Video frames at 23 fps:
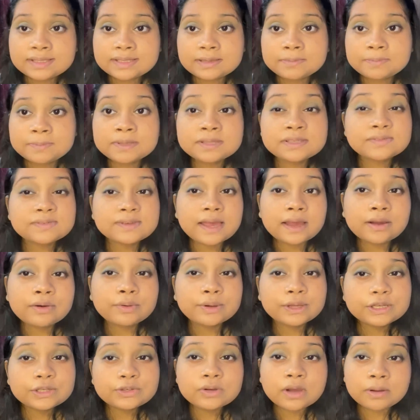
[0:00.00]
step is we are
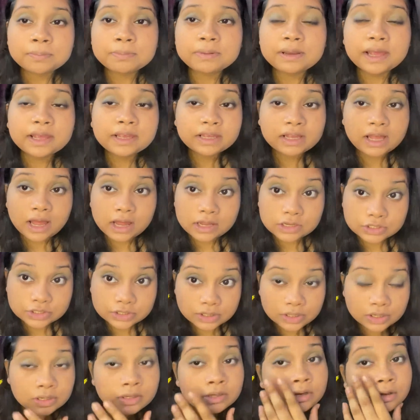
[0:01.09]
going to apply
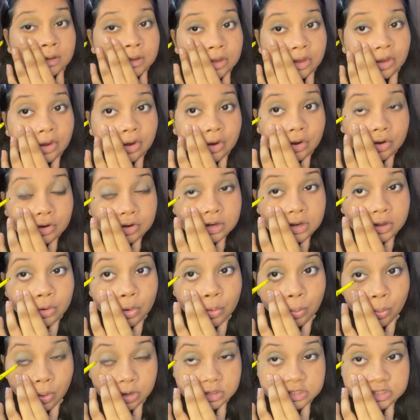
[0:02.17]
kajal on our
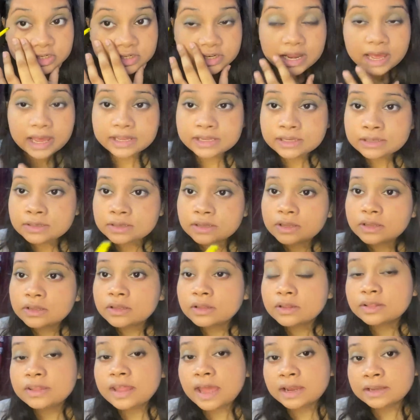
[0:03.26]
waterline.
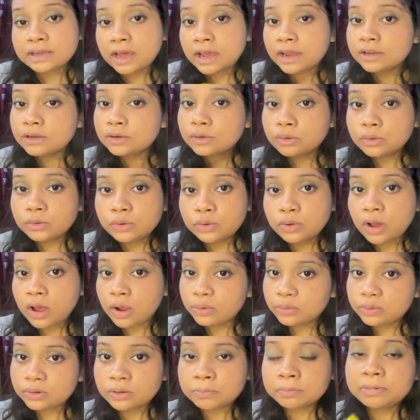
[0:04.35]
That I don't know
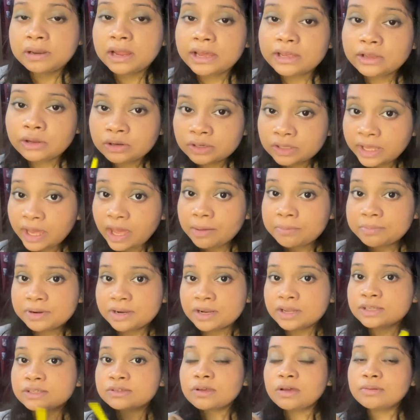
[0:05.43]
how to apply on
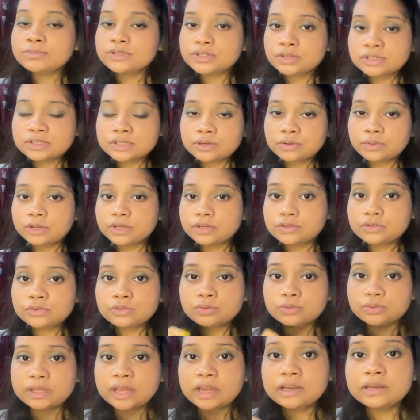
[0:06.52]
camera, so I'm just going to
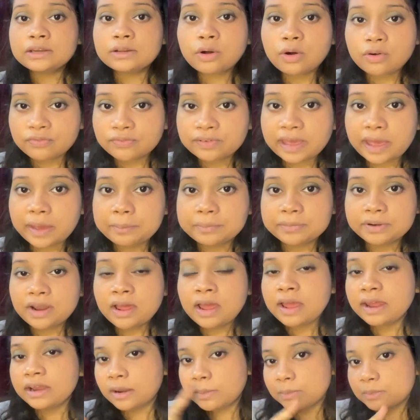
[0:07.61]
do that off
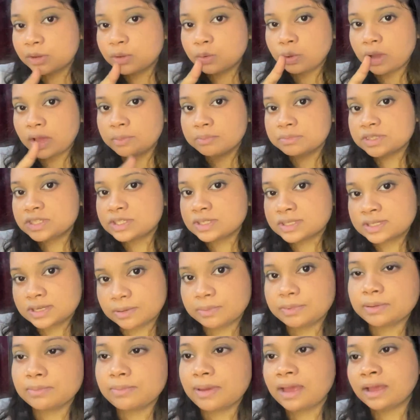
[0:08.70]
camera, and I'm just
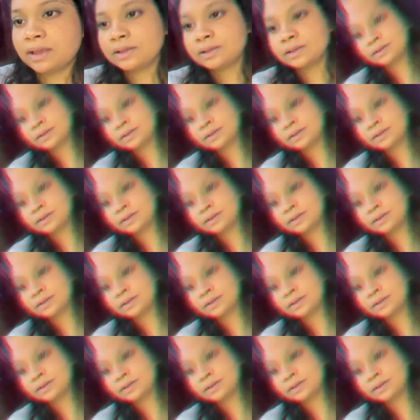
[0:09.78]
coming back.